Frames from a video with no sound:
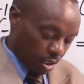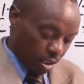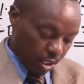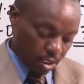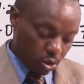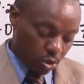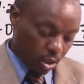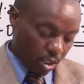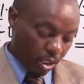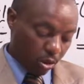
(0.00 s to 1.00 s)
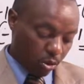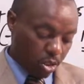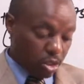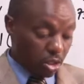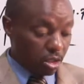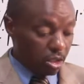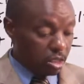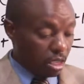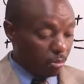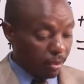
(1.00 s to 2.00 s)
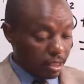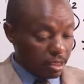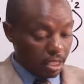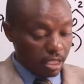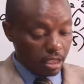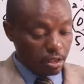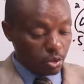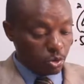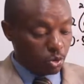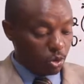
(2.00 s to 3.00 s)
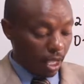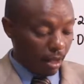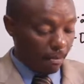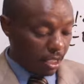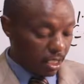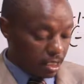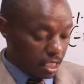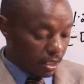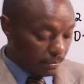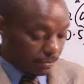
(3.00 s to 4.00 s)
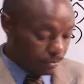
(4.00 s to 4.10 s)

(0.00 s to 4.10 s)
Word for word: let's do another question still pertaining to APT.